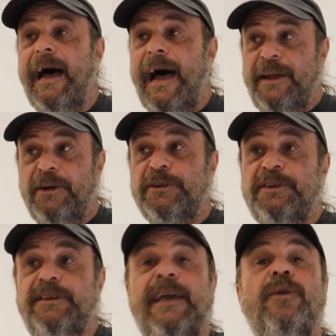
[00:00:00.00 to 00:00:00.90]
I
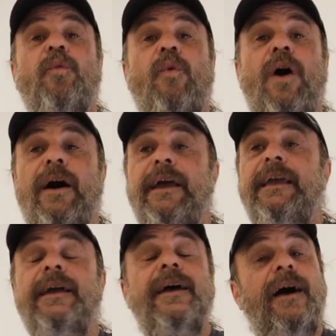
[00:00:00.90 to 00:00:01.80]
understand
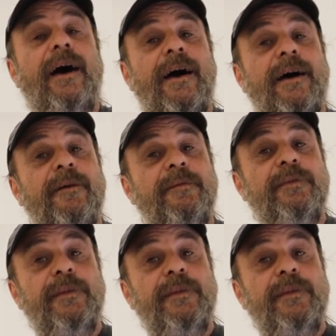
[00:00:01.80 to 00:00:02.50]
why uh,